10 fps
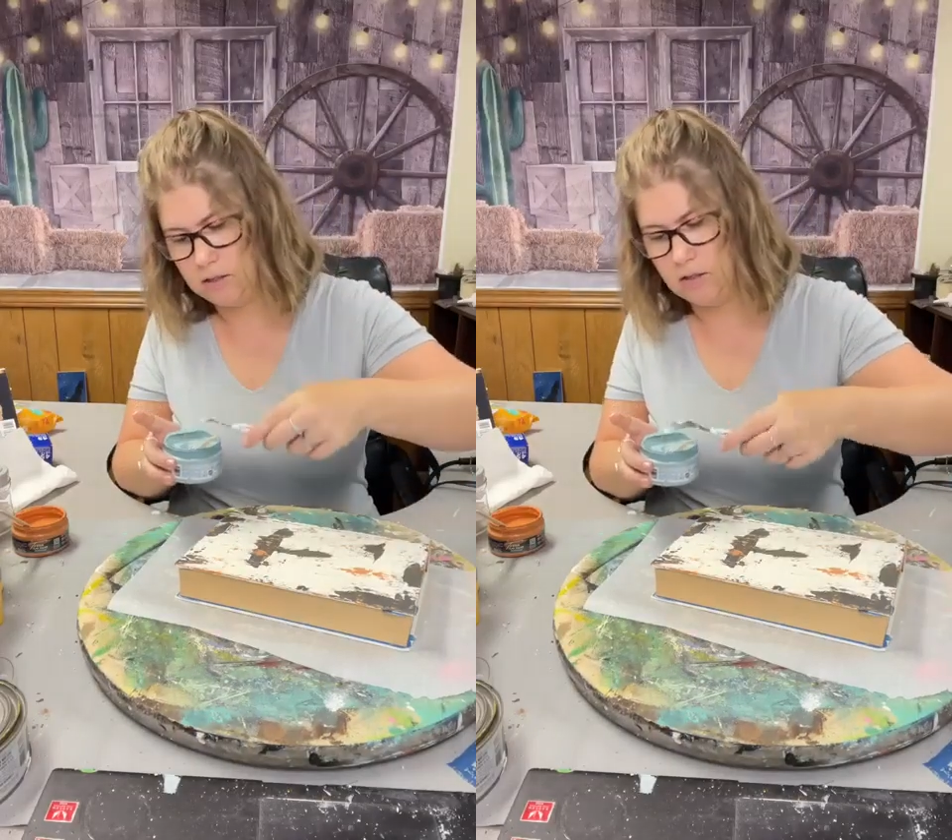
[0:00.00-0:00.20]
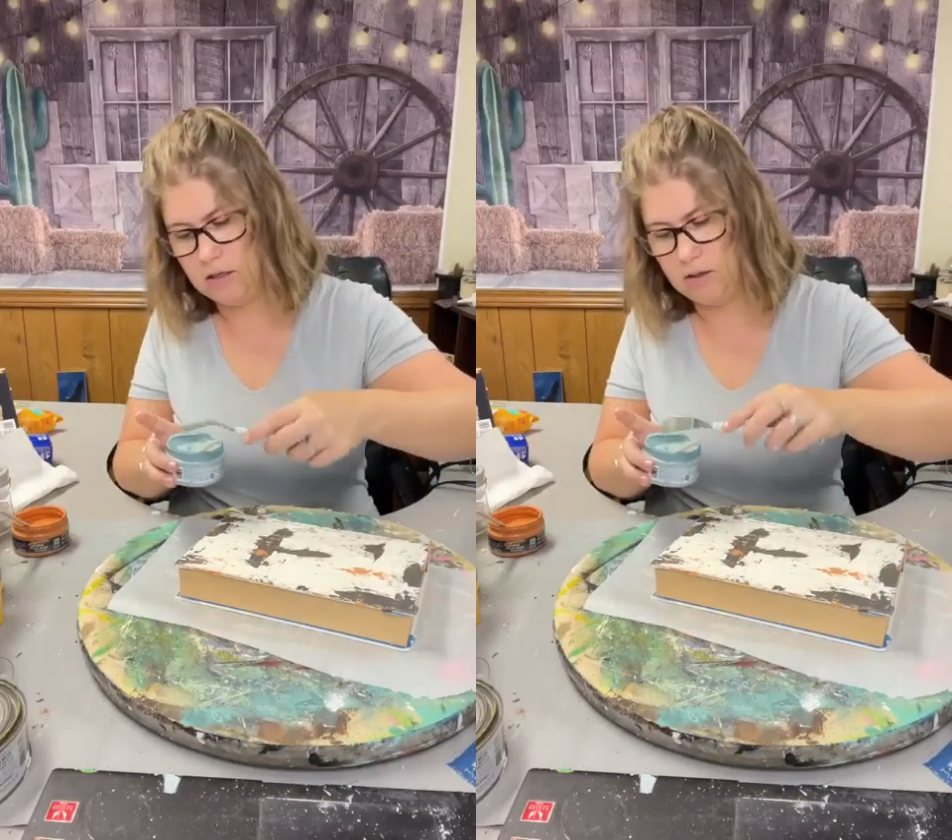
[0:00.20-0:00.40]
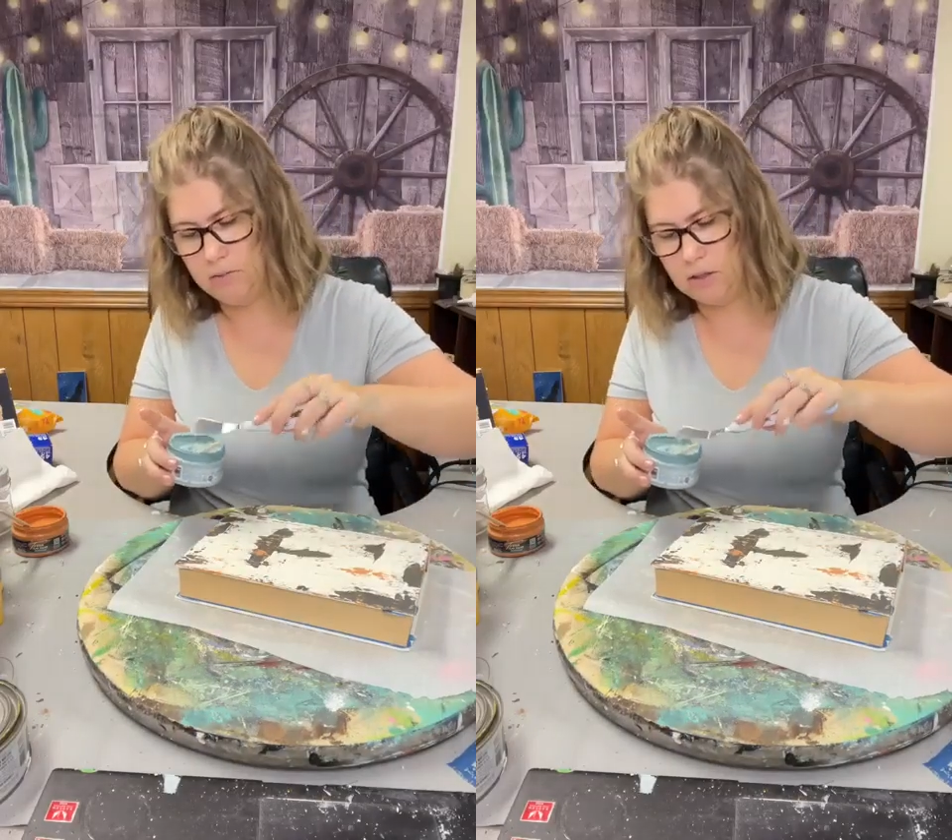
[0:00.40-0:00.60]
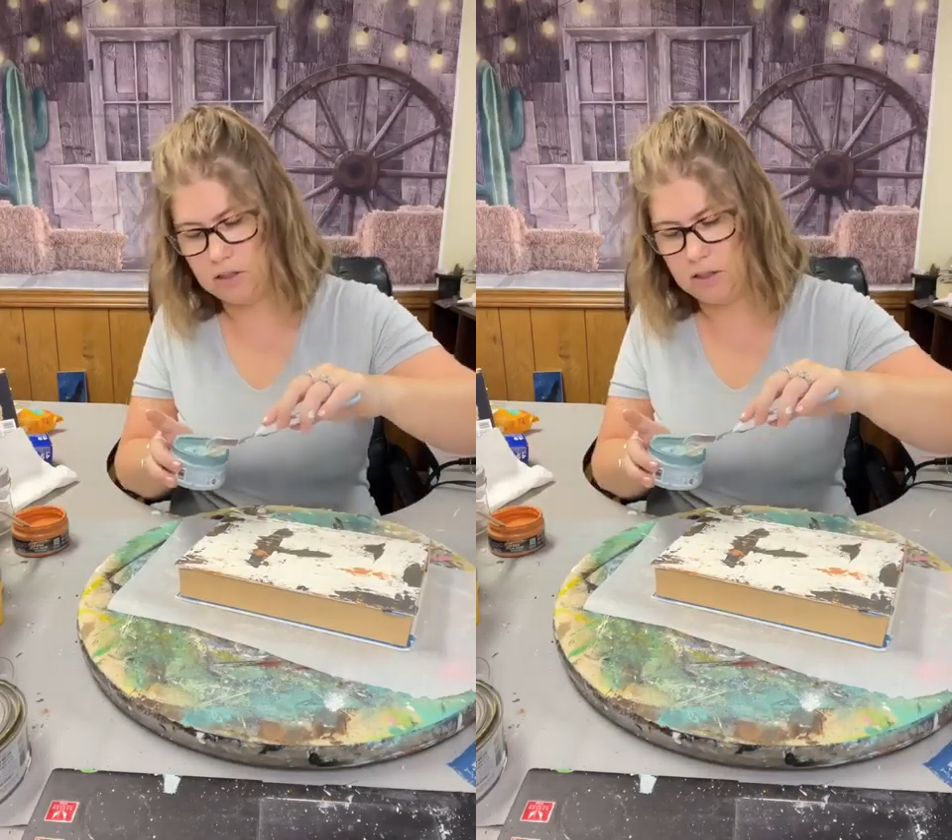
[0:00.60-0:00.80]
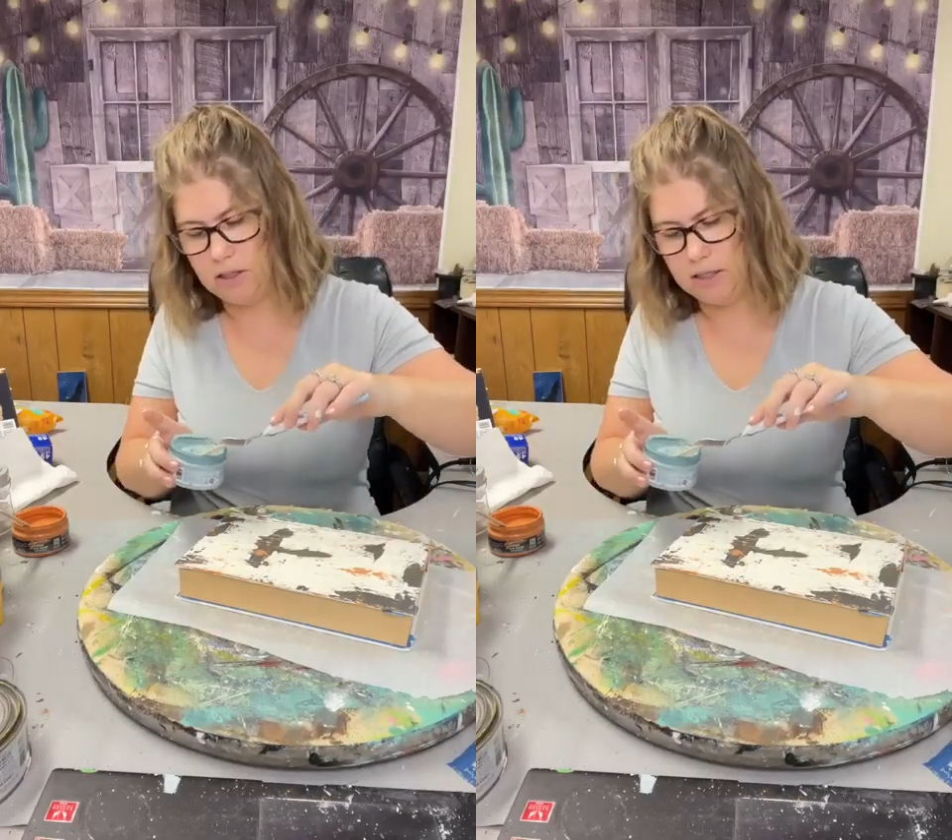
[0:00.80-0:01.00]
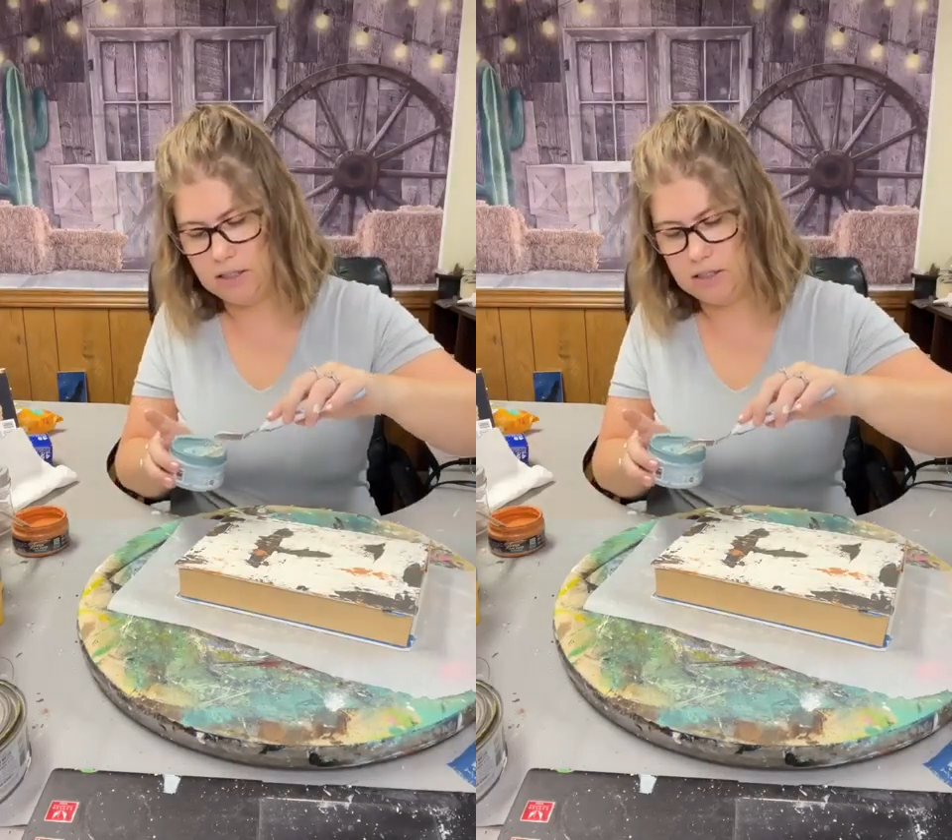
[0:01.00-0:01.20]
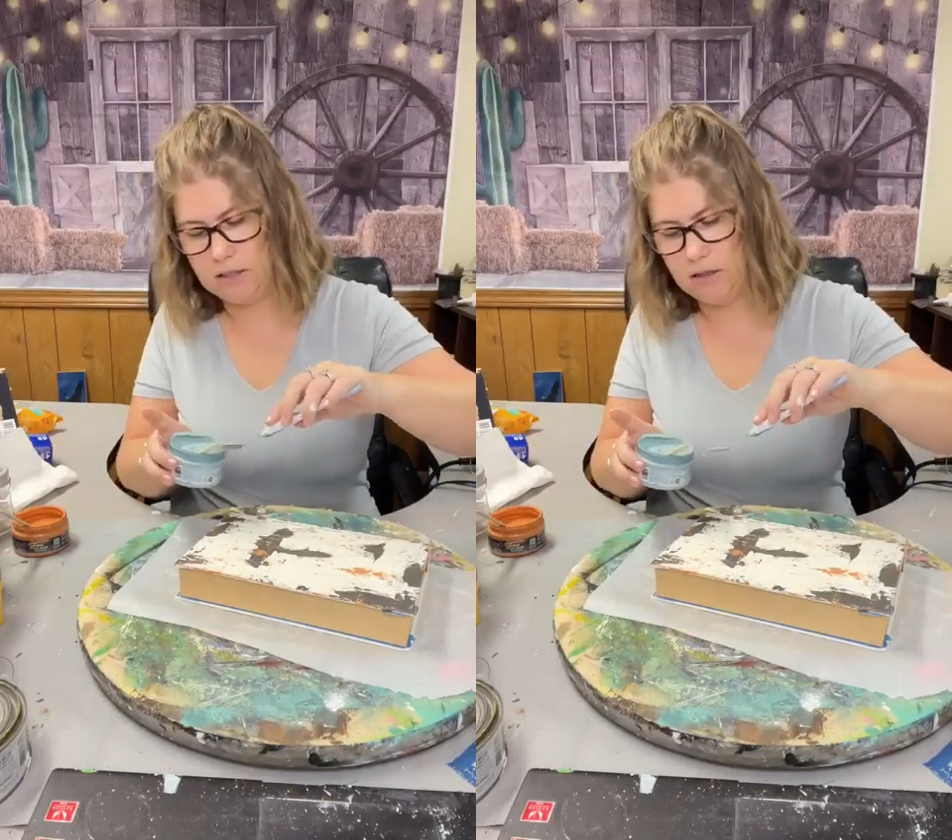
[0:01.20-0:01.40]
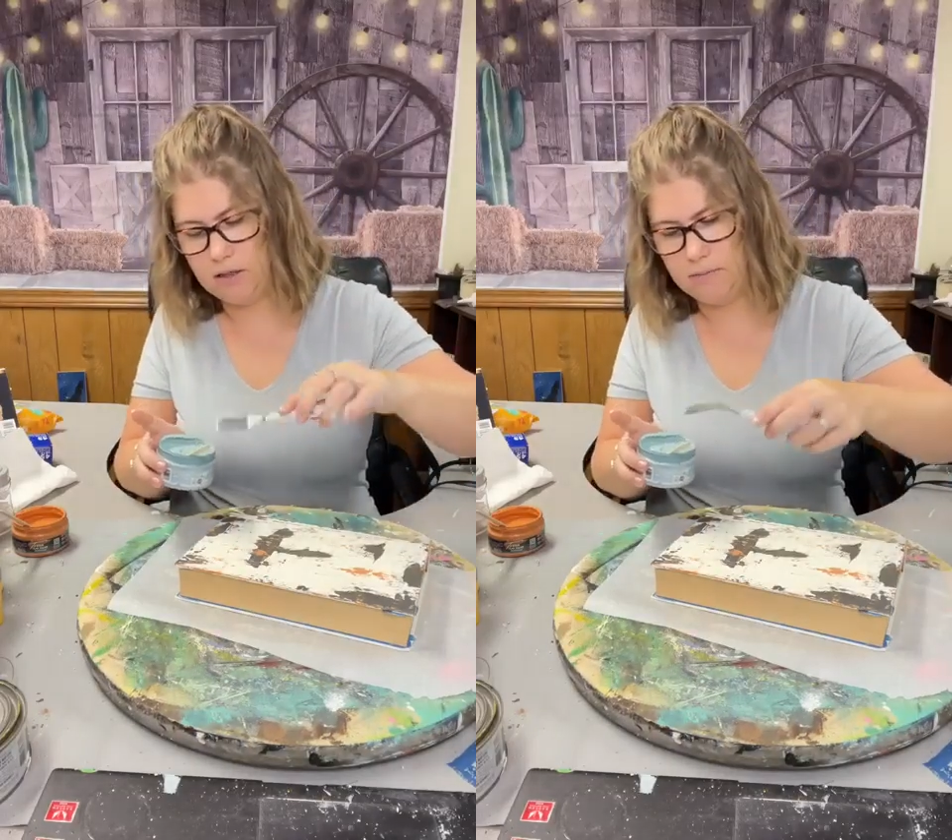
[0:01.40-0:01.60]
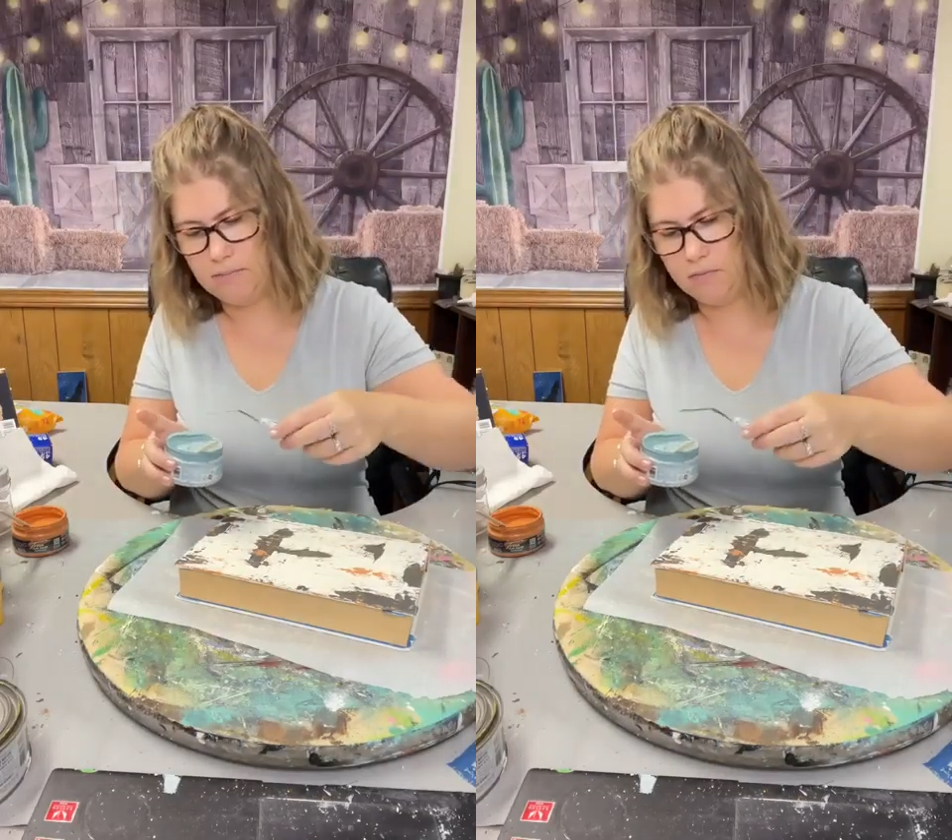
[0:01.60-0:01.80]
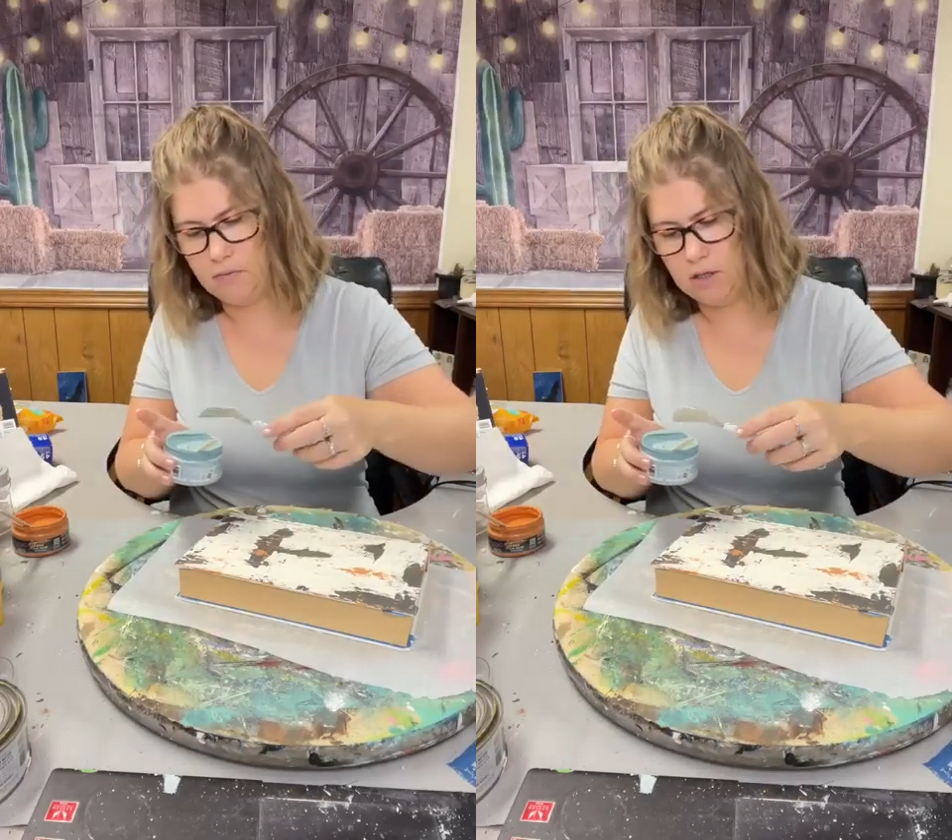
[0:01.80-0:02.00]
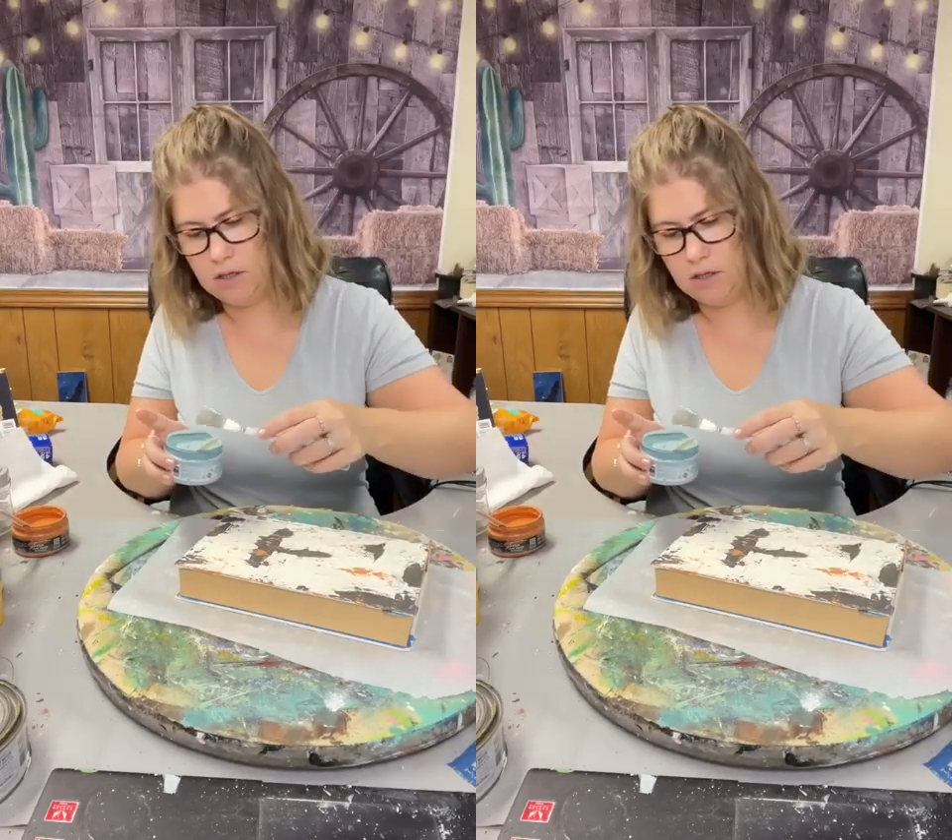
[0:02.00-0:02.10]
So then we're just gonna get some,